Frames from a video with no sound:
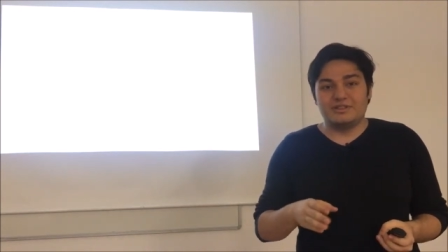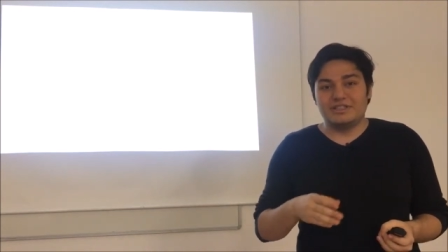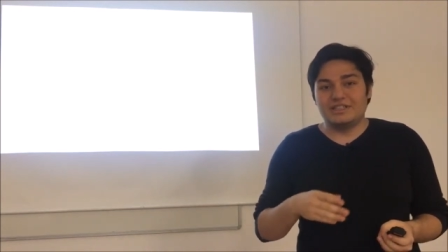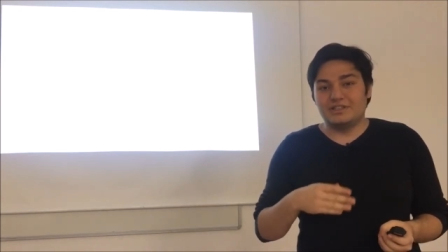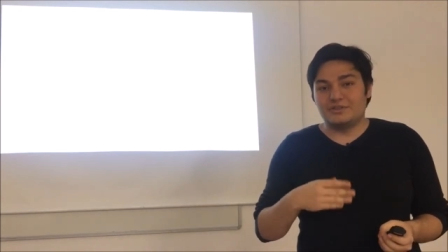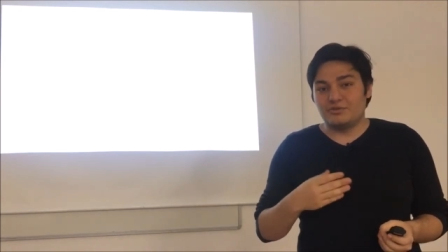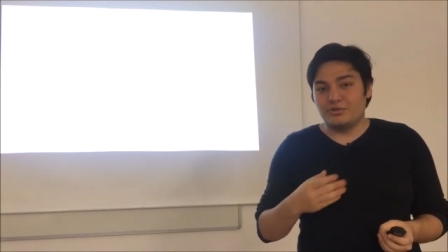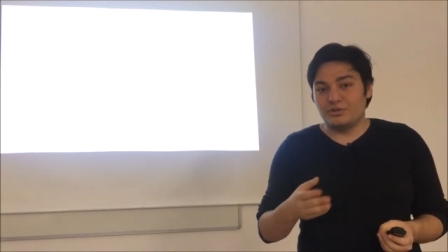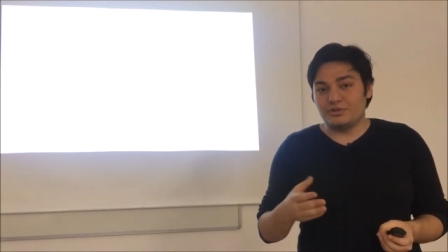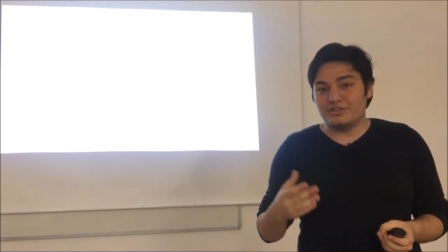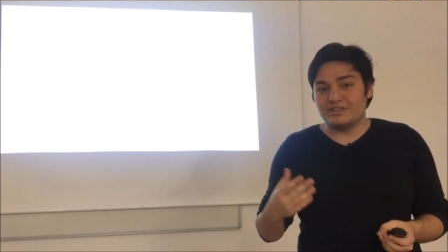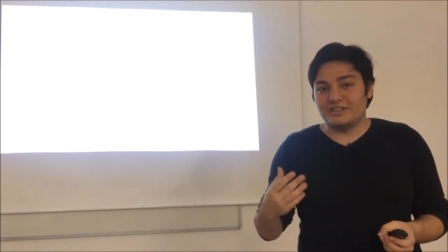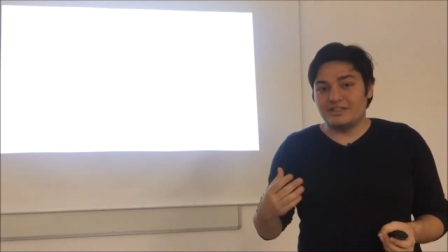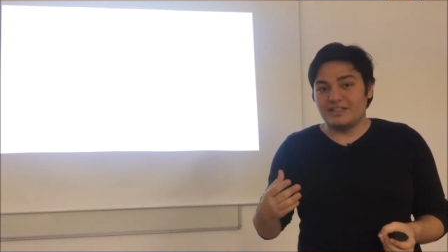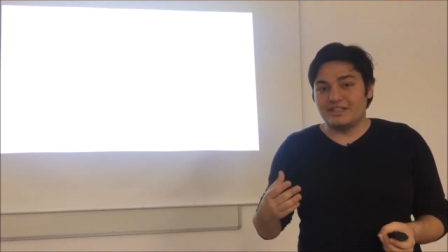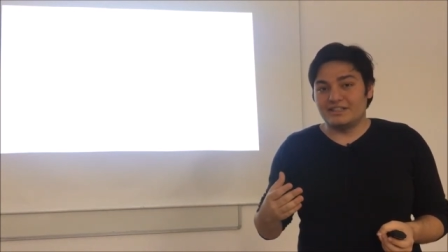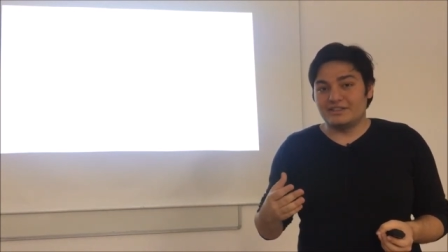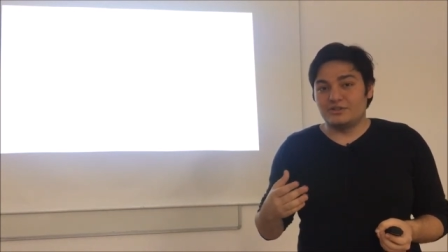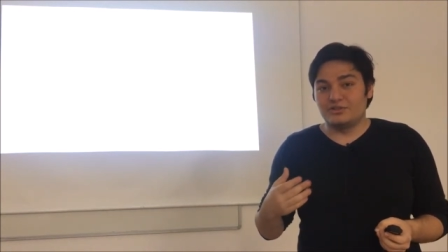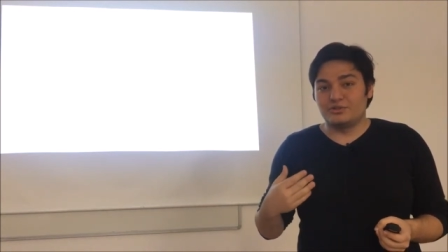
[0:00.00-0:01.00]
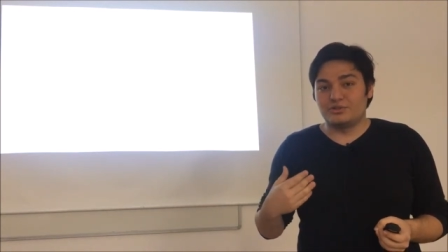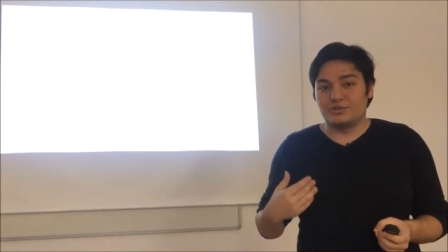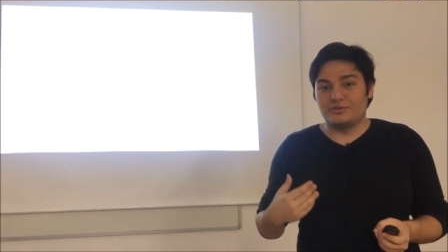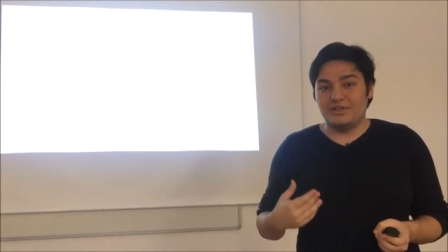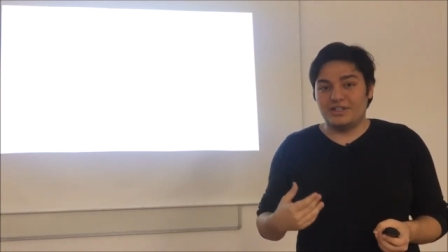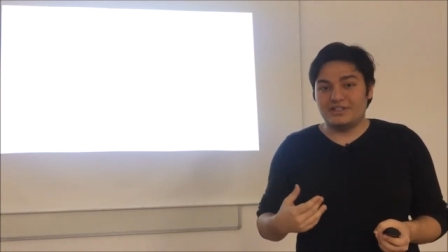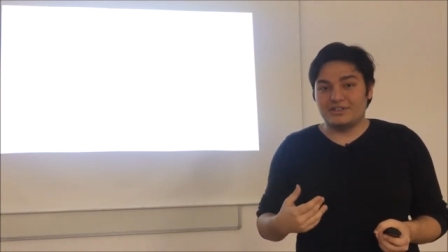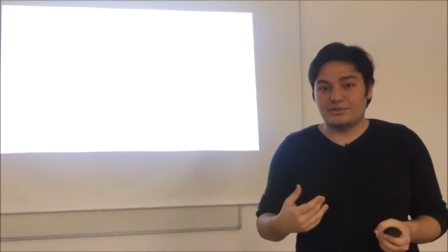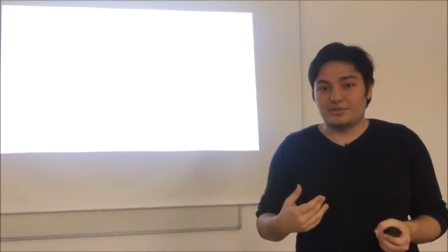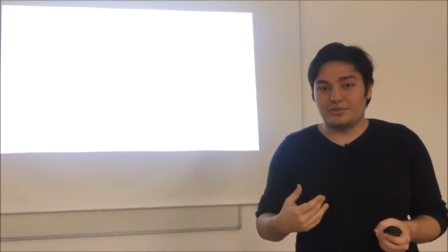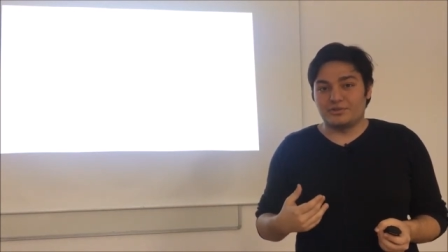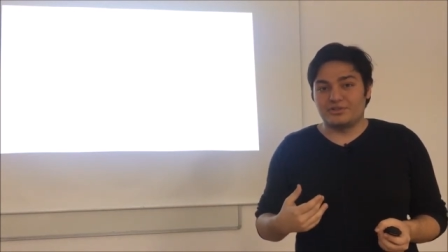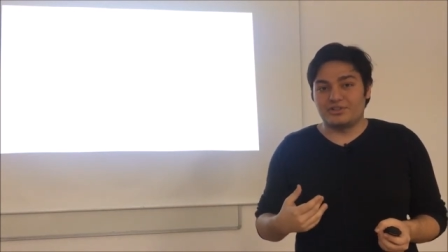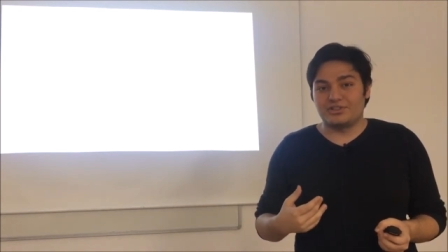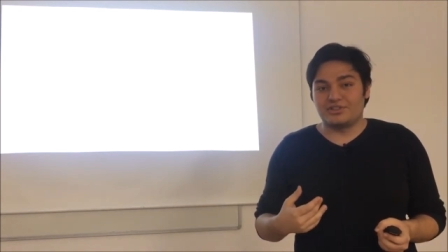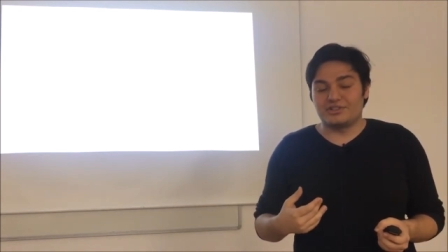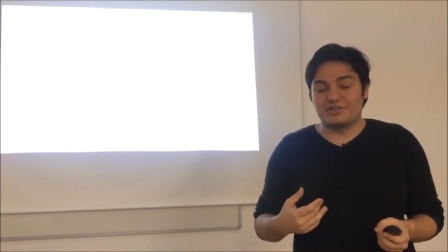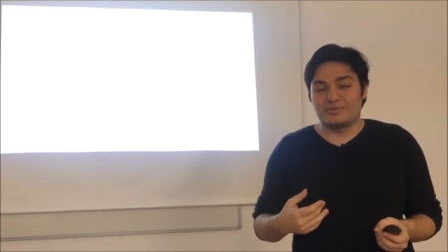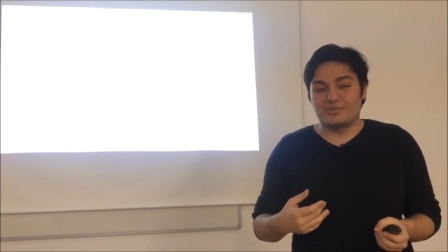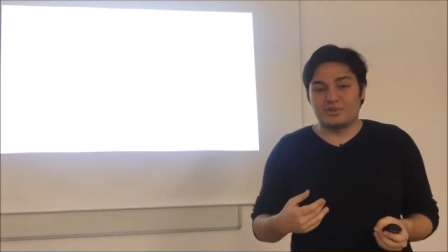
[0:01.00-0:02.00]
it won't delay due to weather
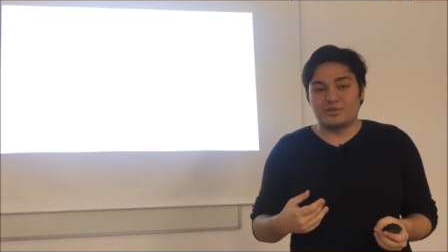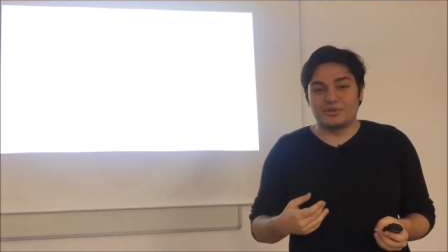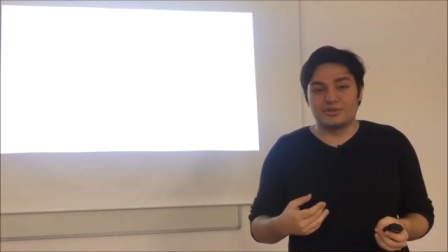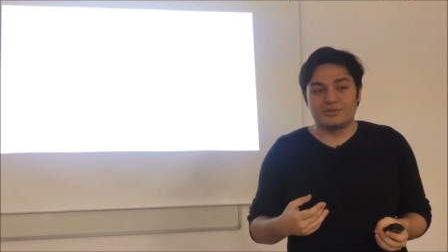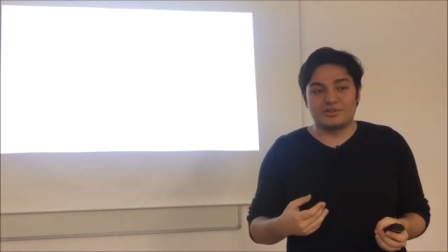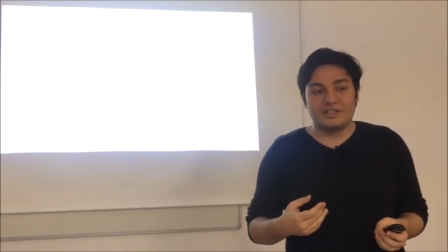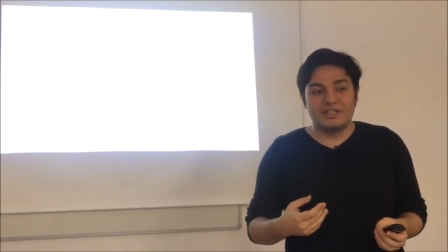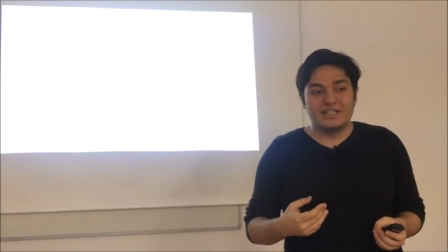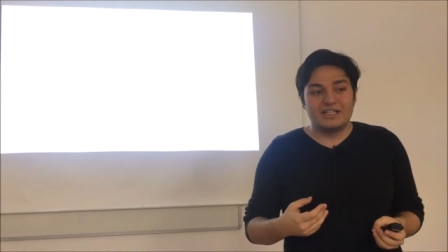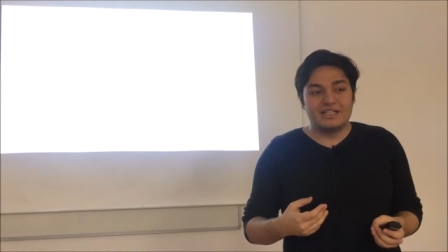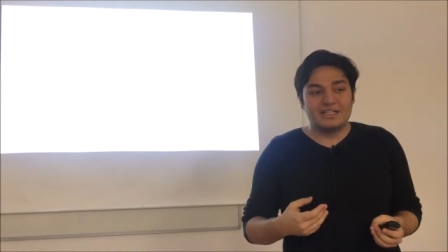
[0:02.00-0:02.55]
conditions because